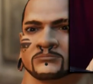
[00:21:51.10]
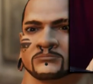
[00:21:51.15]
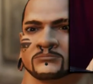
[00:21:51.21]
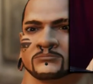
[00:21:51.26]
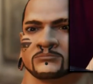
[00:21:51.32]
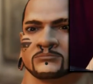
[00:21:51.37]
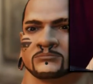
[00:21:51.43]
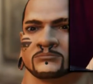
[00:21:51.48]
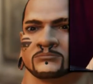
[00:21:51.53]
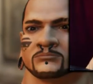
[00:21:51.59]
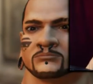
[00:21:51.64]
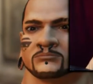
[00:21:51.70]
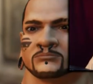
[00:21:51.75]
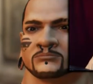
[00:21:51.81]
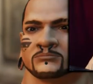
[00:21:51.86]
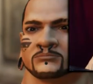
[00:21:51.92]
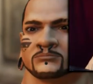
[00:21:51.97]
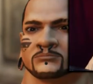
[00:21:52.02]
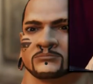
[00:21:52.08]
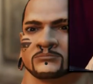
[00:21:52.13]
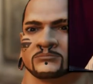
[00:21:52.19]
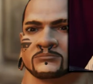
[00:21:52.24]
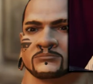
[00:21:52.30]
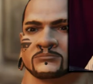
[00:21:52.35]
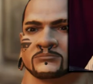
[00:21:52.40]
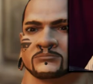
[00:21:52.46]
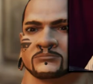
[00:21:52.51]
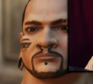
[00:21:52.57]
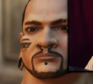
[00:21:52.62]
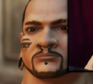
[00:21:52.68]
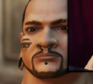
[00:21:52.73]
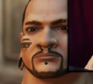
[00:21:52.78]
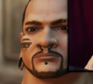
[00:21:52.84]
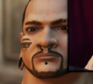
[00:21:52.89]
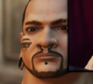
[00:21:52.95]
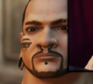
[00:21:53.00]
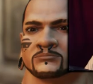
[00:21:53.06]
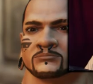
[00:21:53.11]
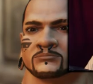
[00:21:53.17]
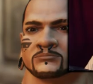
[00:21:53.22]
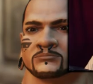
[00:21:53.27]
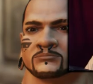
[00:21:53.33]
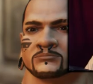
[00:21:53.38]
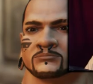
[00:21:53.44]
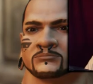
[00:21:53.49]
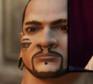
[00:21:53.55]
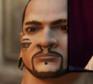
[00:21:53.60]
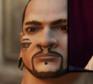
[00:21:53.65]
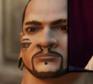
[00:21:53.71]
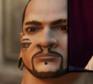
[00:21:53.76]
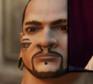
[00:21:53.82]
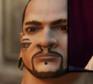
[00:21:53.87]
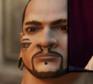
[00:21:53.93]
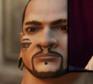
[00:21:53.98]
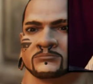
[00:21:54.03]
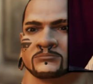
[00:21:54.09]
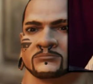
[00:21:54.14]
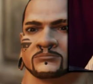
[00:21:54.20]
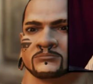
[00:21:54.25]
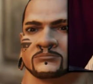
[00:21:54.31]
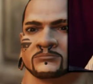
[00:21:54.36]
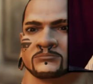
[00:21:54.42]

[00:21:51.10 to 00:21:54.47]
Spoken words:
This person isn't speaking.